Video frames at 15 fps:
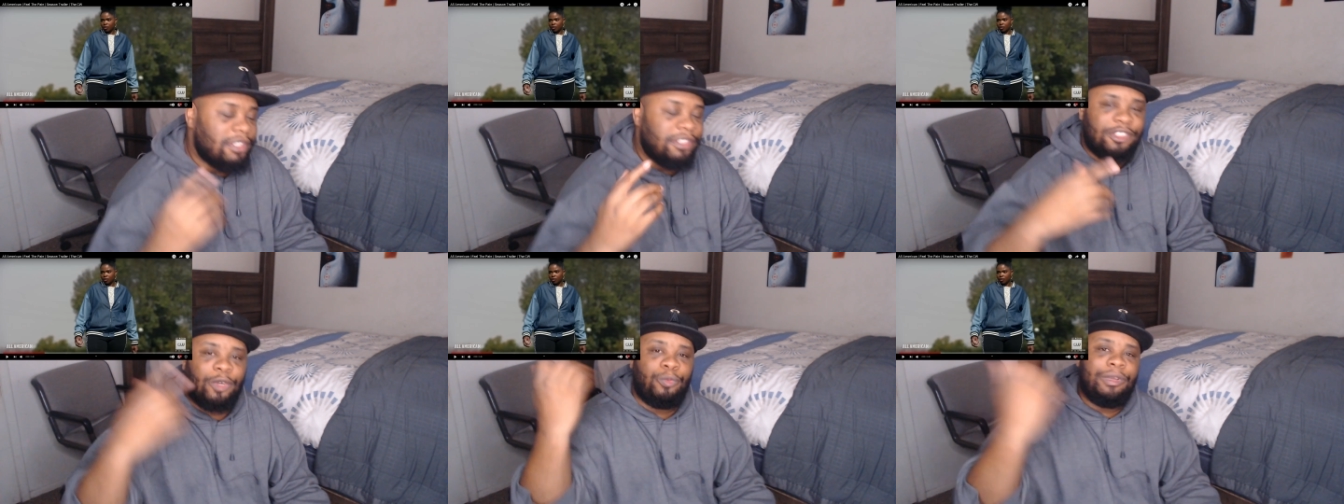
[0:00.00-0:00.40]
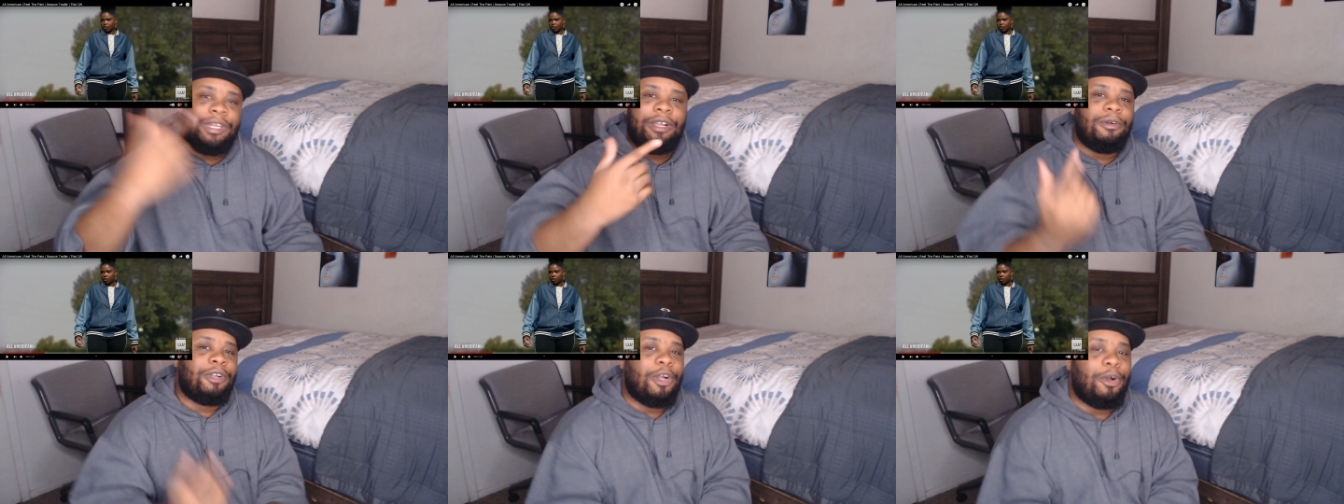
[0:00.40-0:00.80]
So we're
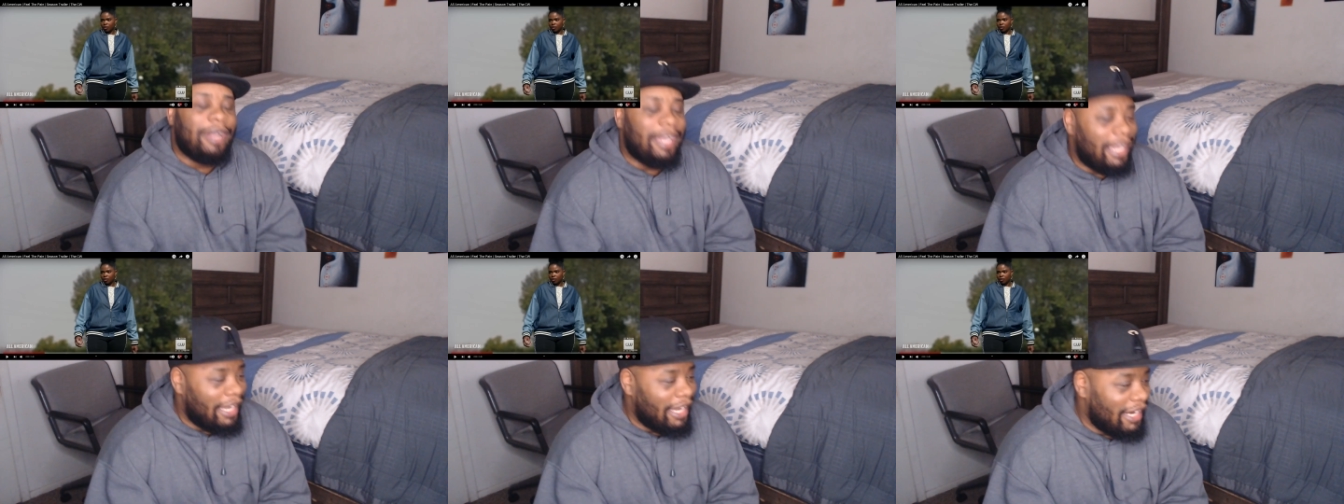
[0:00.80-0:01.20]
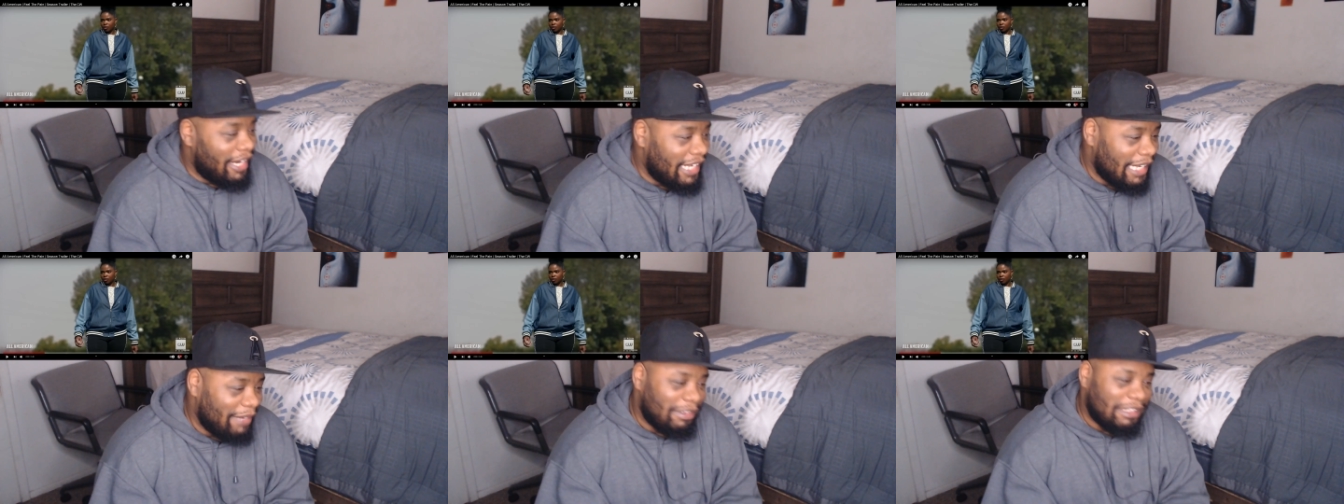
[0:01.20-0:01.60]
going to go ahead
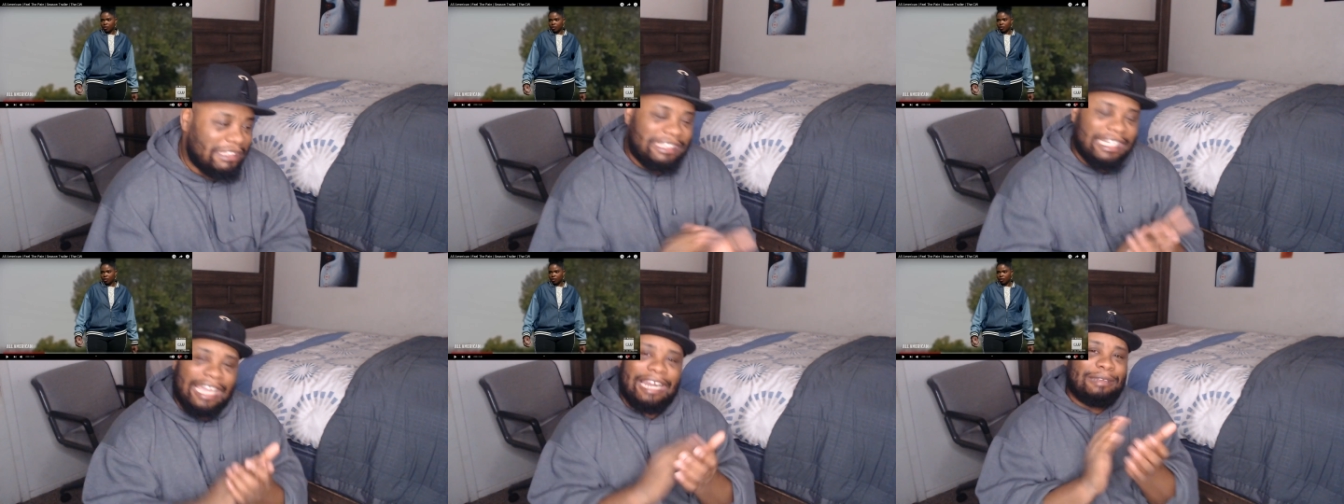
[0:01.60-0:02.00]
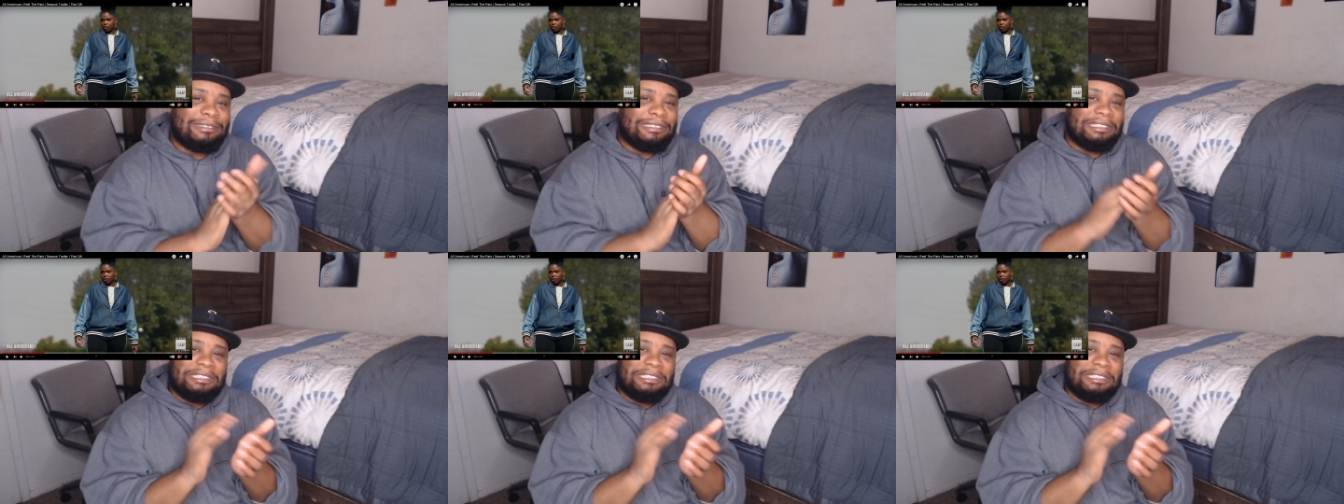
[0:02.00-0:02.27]
and give a shout out to